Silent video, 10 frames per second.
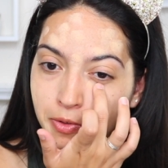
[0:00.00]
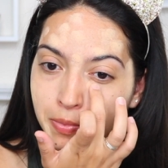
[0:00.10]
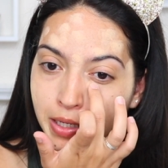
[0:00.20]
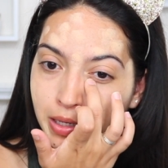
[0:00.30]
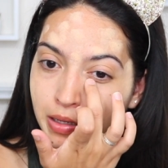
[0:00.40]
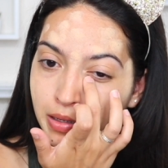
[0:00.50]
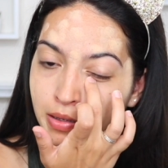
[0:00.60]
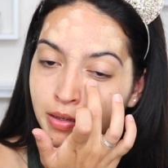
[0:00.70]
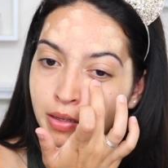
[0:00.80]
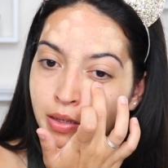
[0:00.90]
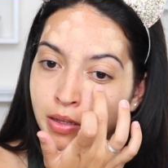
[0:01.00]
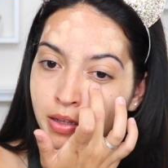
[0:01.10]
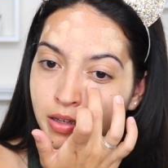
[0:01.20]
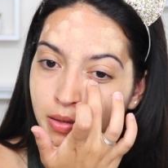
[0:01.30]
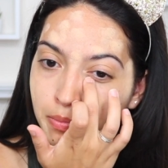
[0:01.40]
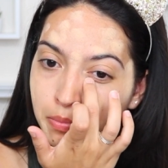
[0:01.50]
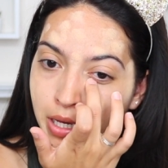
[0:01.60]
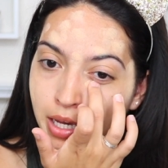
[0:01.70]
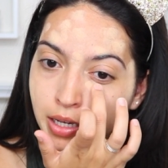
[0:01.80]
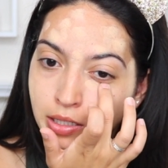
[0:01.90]
for my
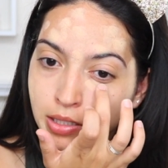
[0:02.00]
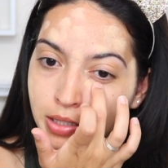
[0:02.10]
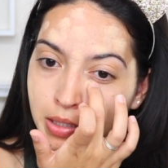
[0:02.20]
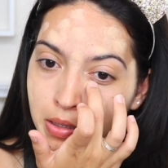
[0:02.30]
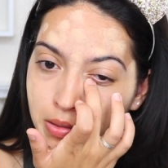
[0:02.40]
bags.